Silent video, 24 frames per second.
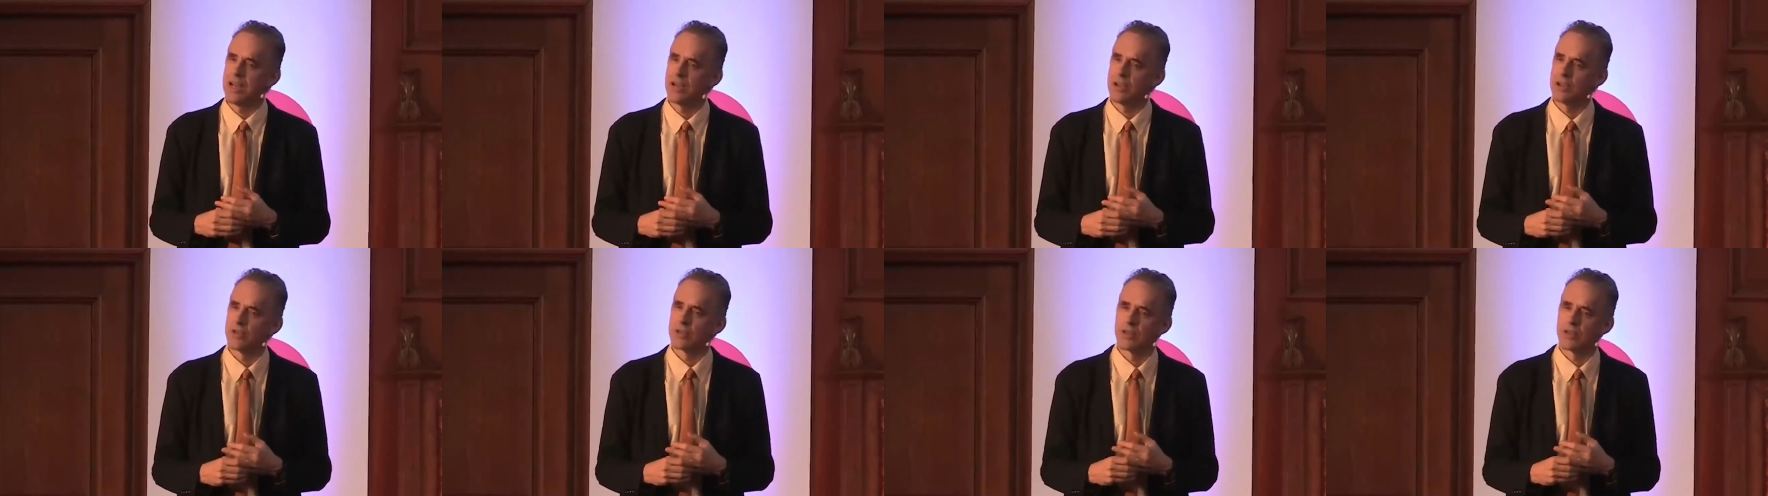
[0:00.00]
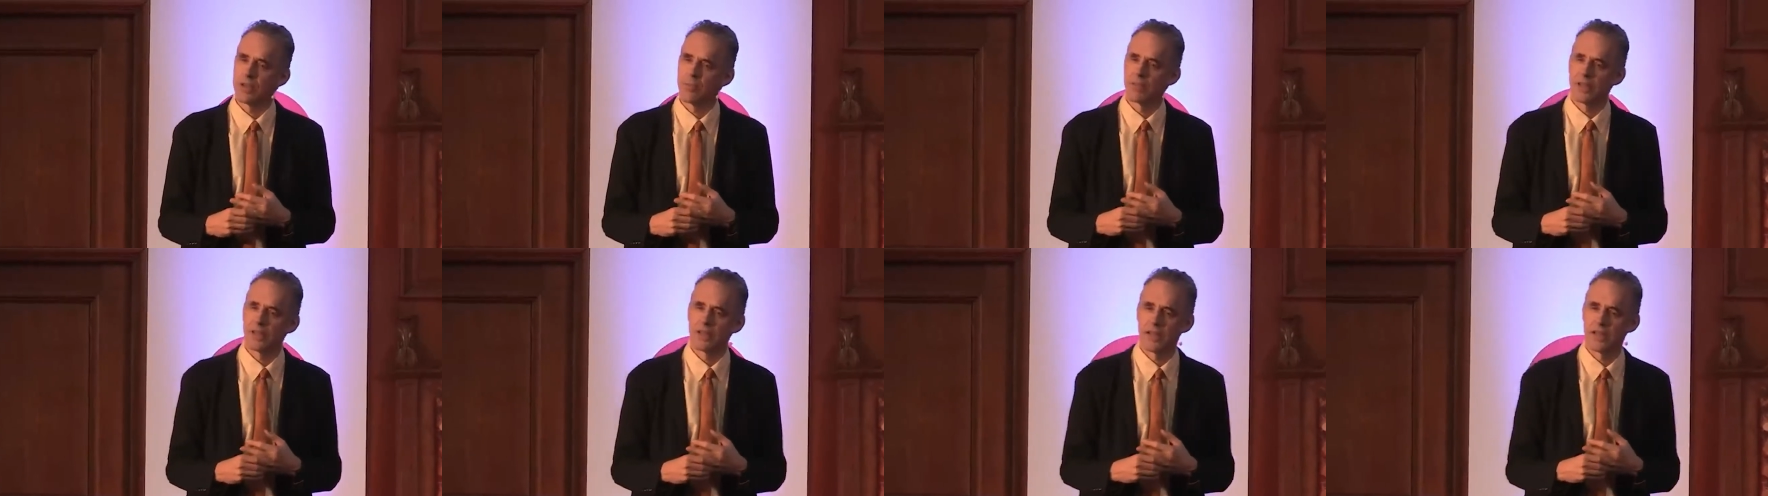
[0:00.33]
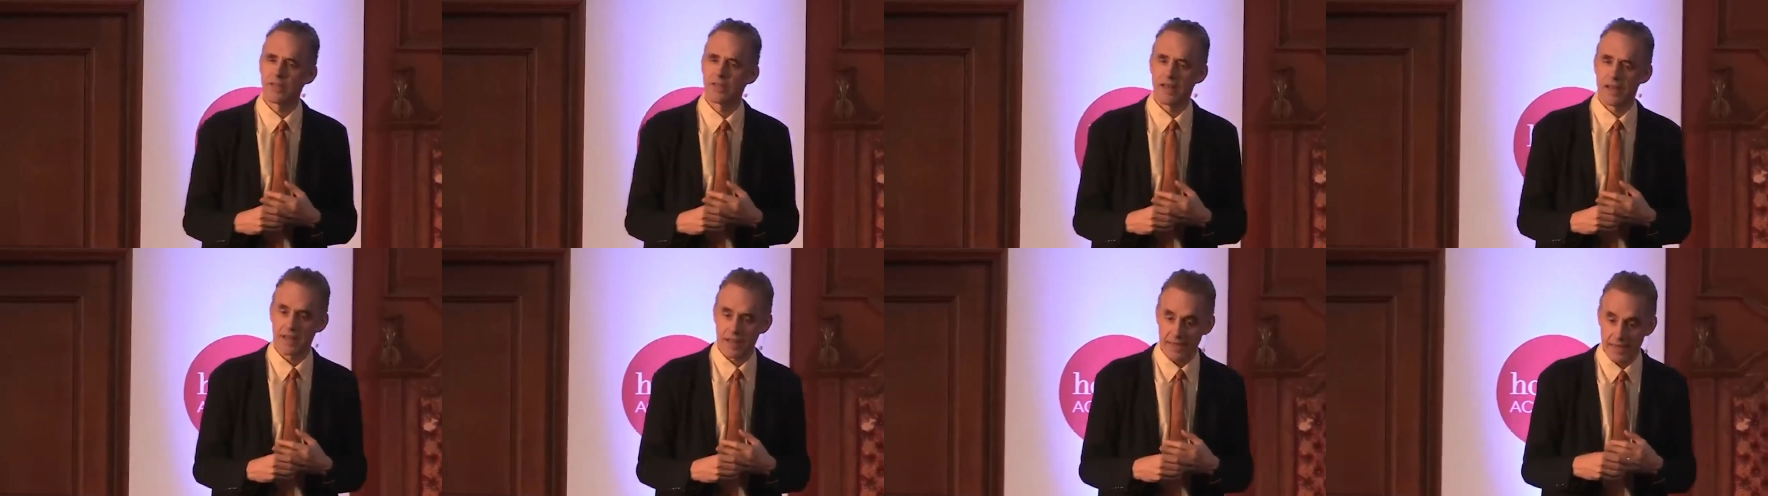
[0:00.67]
it or something like
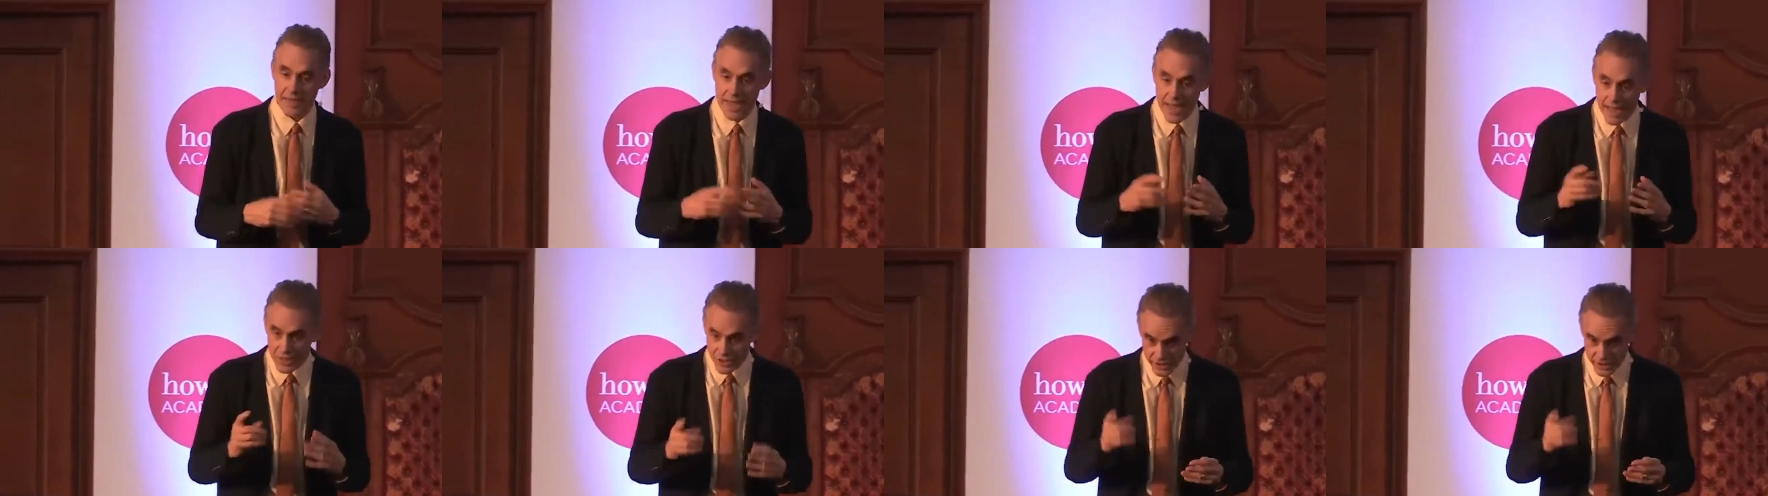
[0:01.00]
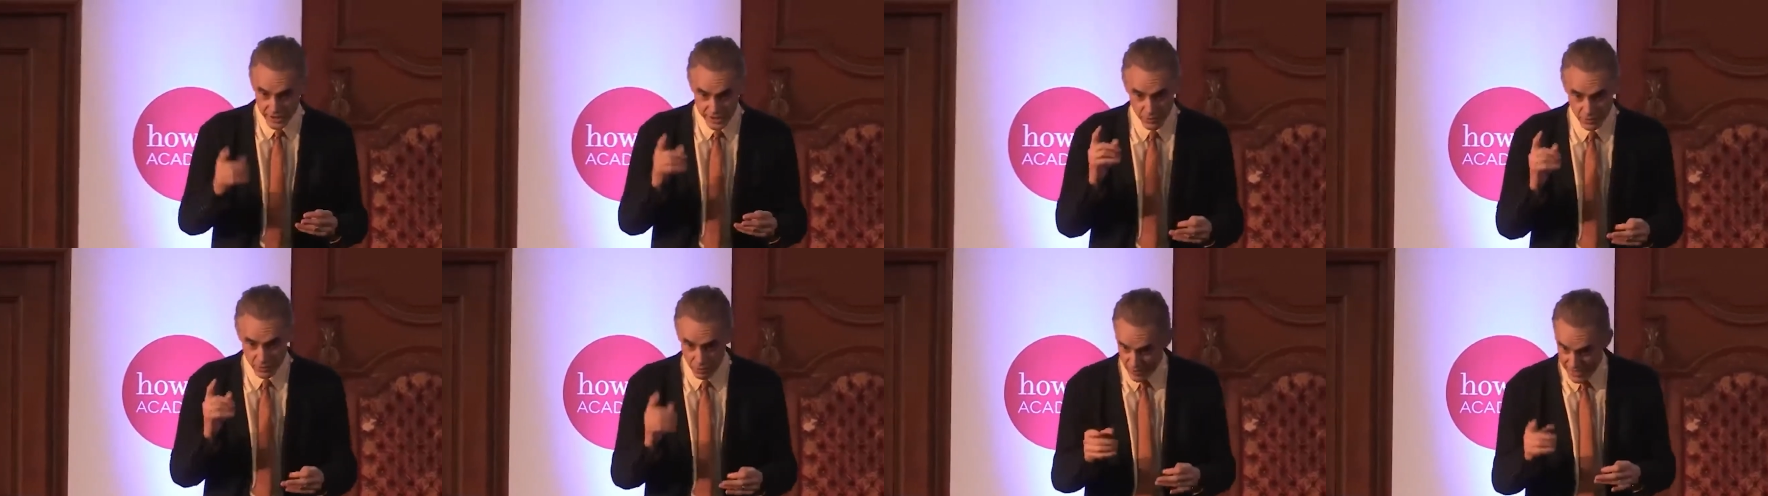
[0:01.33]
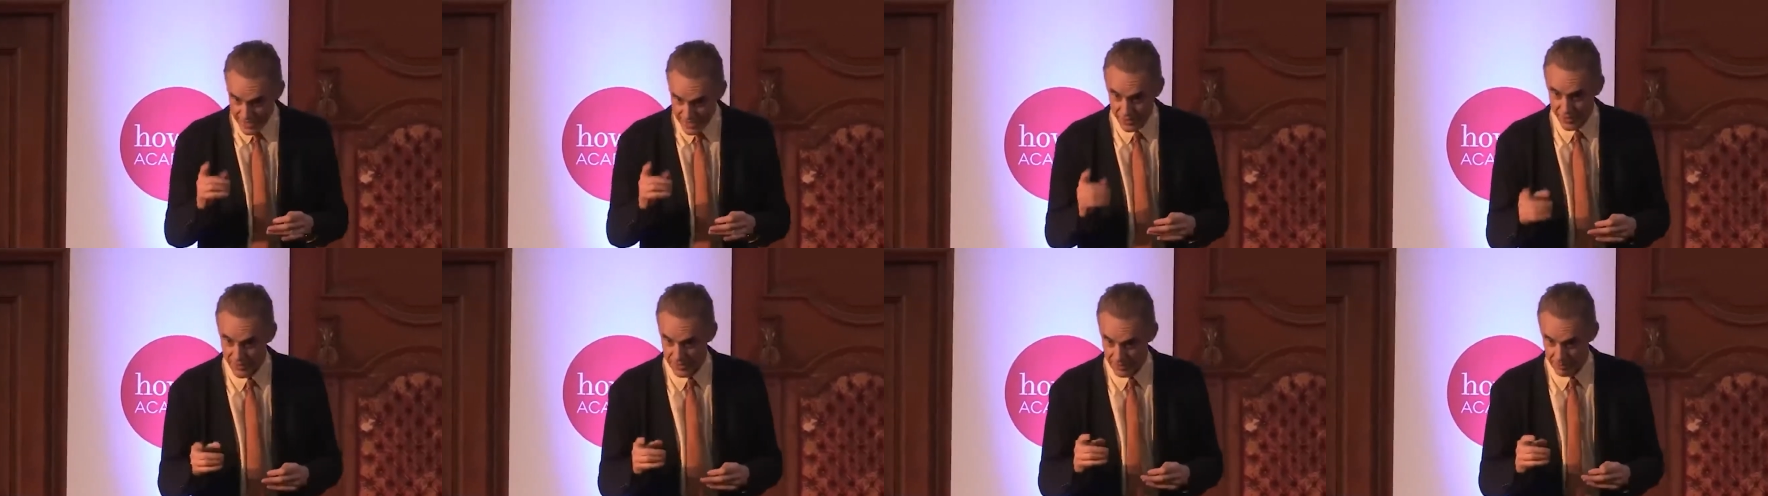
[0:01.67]
that. And he actually
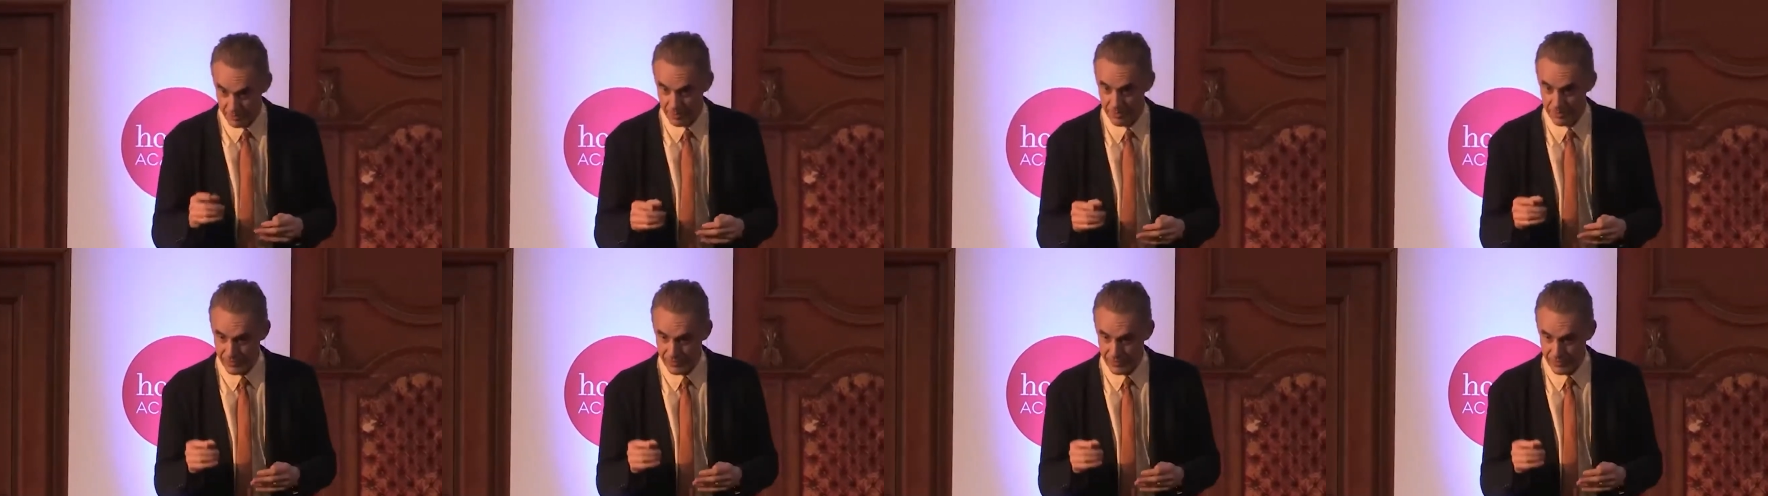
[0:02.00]
read them.